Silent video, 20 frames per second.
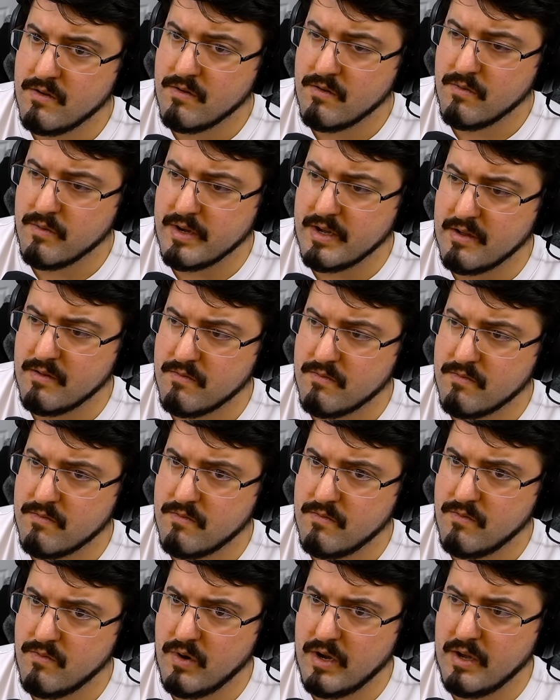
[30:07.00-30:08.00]
Wait.
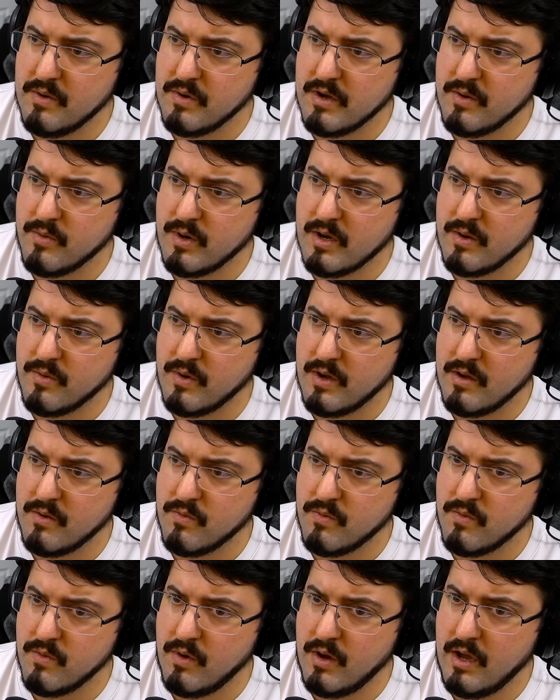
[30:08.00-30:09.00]
Wait, wait, wait, wait,
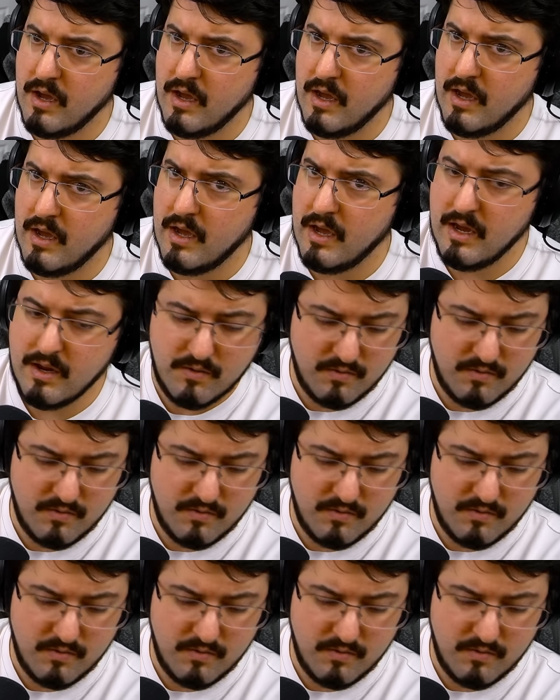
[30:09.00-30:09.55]
wait.